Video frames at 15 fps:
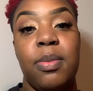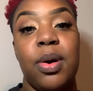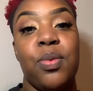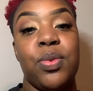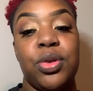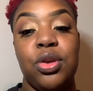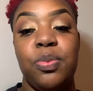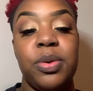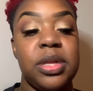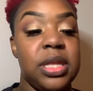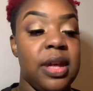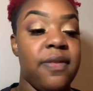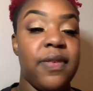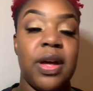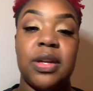but when you put
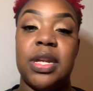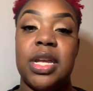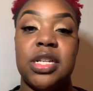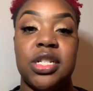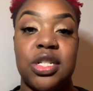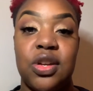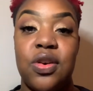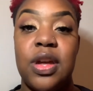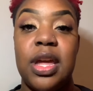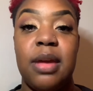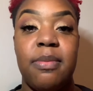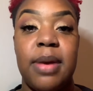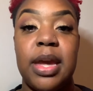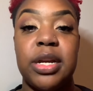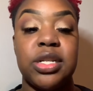that foundation on, it
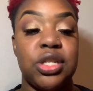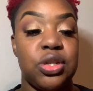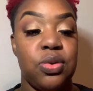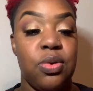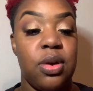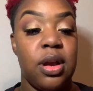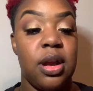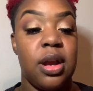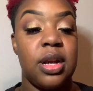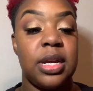makes sure,